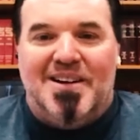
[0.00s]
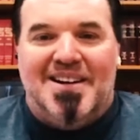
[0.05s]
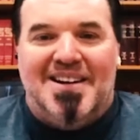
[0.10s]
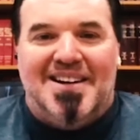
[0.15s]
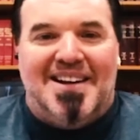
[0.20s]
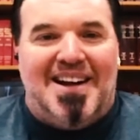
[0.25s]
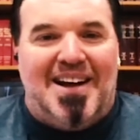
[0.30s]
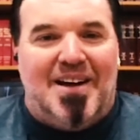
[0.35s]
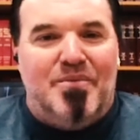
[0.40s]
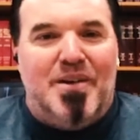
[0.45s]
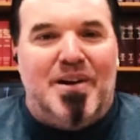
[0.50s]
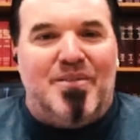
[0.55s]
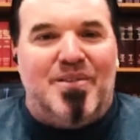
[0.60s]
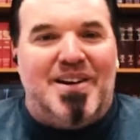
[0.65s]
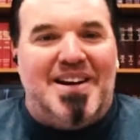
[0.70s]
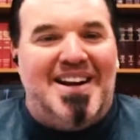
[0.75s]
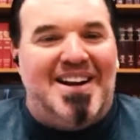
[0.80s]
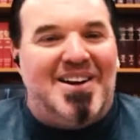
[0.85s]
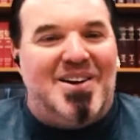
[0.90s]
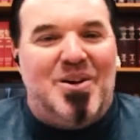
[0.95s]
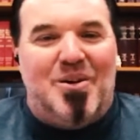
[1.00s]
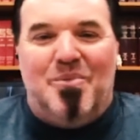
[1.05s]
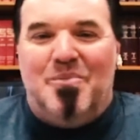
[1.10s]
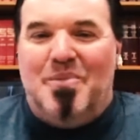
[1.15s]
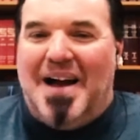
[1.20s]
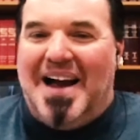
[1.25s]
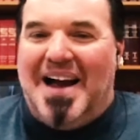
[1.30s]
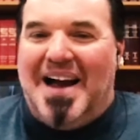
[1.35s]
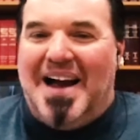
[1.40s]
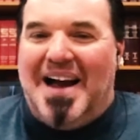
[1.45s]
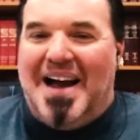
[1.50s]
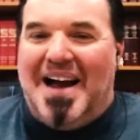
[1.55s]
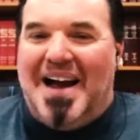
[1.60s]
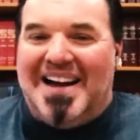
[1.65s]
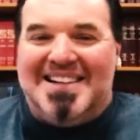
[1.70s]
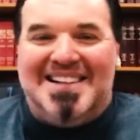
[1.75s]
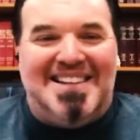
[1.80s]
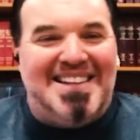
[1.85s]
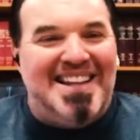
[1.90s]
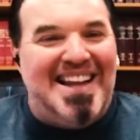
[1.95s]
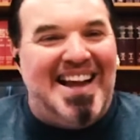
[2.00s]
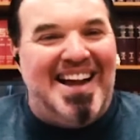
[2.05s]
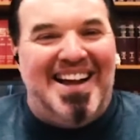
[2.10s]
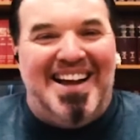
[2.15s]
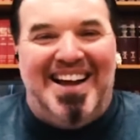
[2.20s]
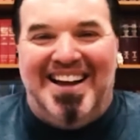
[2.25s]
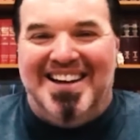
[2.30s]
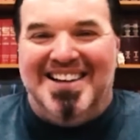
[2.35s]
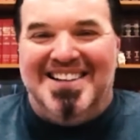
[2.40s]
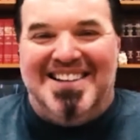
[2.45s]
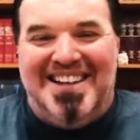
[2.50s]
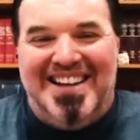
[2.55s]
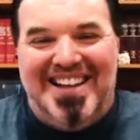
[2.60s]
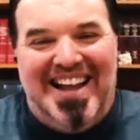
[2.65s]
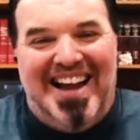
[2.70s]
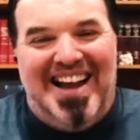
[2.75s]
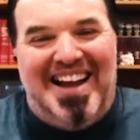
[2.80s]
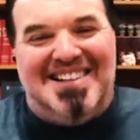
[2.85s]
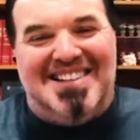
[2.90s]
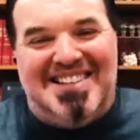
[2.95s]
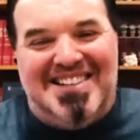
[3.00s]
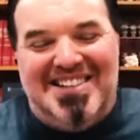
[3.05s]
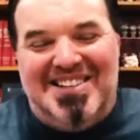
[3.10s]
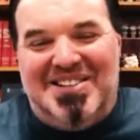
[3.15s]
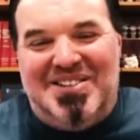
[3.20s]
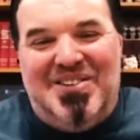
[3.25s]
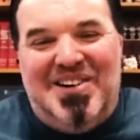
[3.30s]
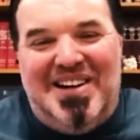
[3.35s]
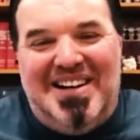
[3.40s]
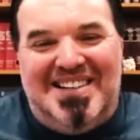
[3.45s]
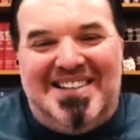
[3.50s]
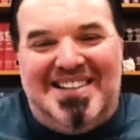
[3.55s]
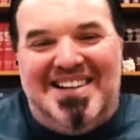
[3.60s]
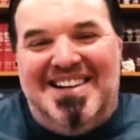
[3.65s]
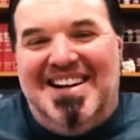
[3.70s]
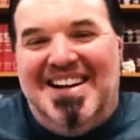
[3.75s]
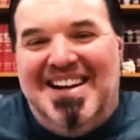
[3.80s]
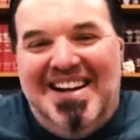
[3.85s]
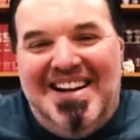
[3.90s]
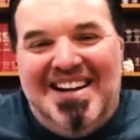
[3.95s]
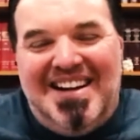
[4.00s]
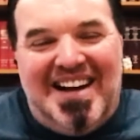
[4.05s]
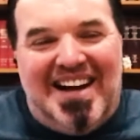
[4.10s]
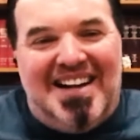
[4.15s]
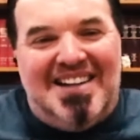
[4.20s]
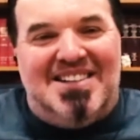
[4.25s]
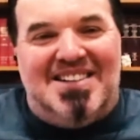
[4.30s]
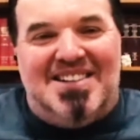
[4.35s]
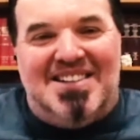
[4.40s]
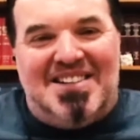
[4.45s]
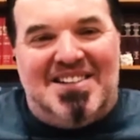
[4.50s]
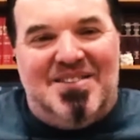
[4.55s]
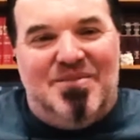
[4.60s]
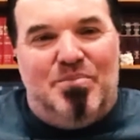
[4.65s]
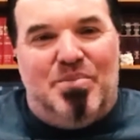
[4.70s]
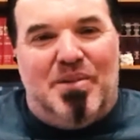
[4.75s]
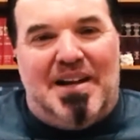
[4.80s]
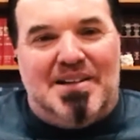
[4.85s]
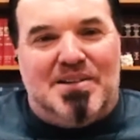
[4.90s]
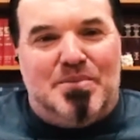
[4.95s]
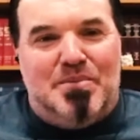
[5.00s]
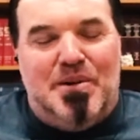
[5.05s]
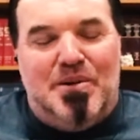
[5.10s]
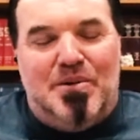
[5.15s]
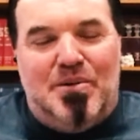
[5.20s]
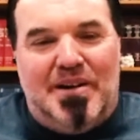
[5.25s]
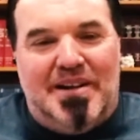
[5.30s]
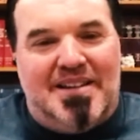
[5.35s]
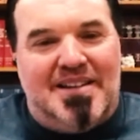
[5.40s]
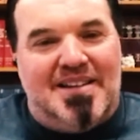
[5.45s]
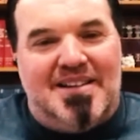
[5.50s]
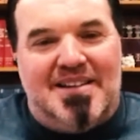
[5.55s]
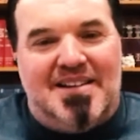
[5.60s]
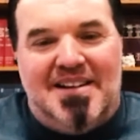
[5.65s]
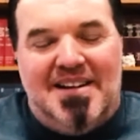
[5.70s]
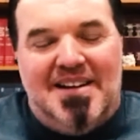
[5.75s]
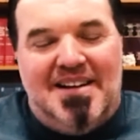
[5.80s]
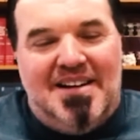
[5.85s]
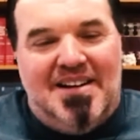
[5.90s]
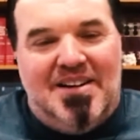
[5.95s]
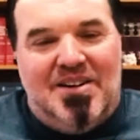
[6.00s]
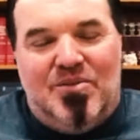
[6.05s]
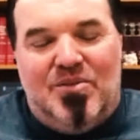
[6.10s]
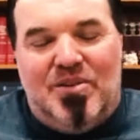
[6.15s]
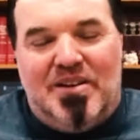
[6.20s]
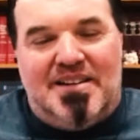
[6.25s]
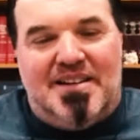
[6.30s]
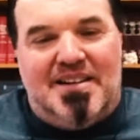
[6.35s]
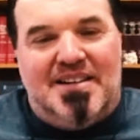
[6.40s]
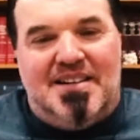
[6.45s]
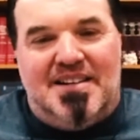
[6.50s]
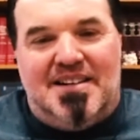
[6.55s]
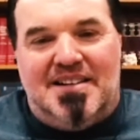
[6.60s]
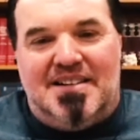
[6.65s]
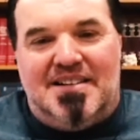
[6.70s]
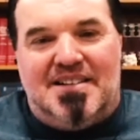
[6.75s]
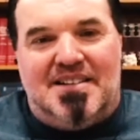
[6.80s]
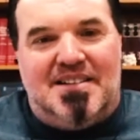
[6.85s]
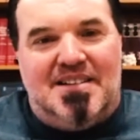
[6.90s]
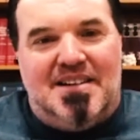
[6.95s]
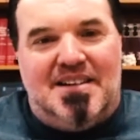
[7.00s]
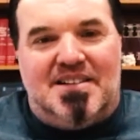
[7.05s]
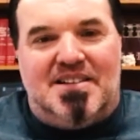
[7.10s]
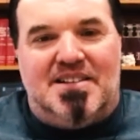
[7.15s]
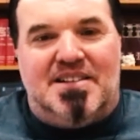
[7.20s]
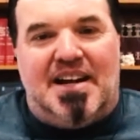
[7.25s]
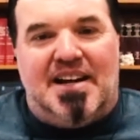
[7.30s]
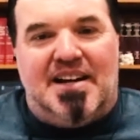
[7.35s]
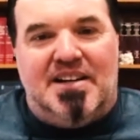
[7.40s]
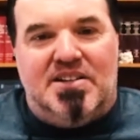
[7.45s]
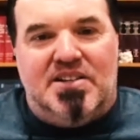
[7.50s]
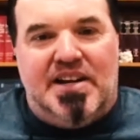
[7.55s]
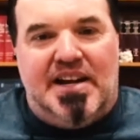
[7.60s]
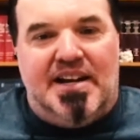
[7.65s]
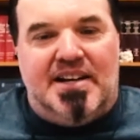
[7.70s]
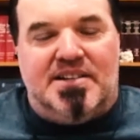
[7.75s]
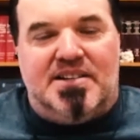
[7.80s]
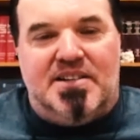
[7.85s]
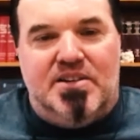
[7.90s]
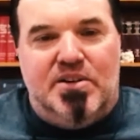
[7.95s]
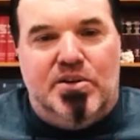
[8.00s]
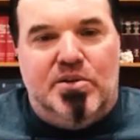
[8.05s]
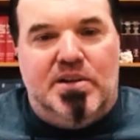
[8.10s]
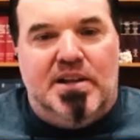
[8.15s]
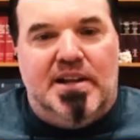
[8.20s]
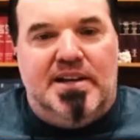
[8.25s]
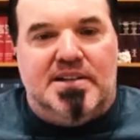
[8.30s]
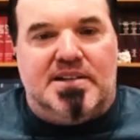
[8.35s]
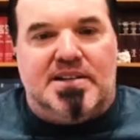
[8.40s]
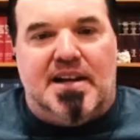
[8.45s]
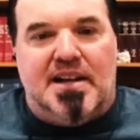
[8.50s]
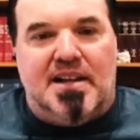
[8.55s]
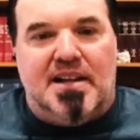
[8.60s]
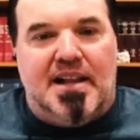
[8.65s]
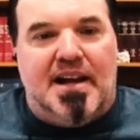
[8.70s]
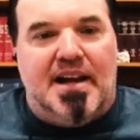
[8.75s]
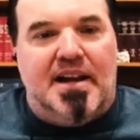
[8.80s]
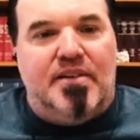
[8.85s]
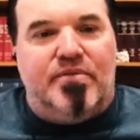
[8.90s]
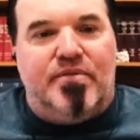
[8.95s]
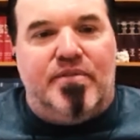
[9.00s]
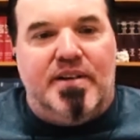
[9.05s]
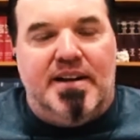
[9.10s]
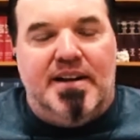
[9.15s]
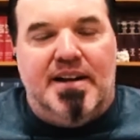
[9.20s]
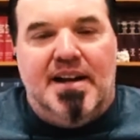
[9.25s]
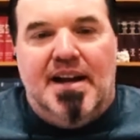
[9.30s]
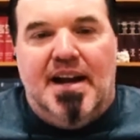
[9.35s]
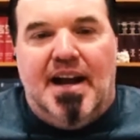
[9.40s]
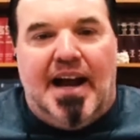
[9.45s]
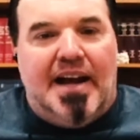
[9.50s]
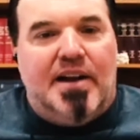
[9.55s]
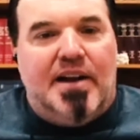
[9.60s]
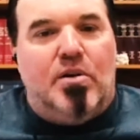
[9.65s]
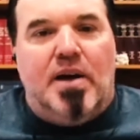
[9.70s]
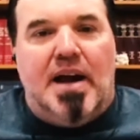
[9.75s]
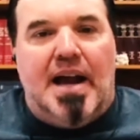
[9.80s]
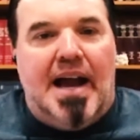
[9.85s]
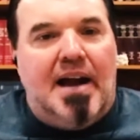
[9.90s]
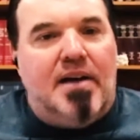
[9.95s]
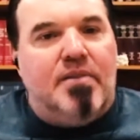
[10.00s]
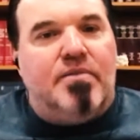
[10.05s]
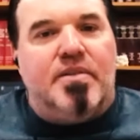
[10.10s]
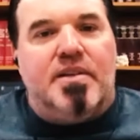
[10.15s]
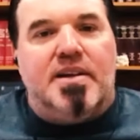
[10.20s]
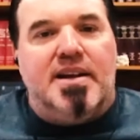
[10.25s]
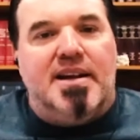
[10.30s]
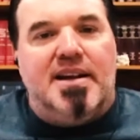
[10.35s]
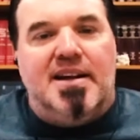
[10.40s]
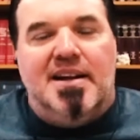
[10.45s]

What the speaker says: I'm never going to go back to that situation. God's just blessed me with a second chance, a new lease on life, and I don't have the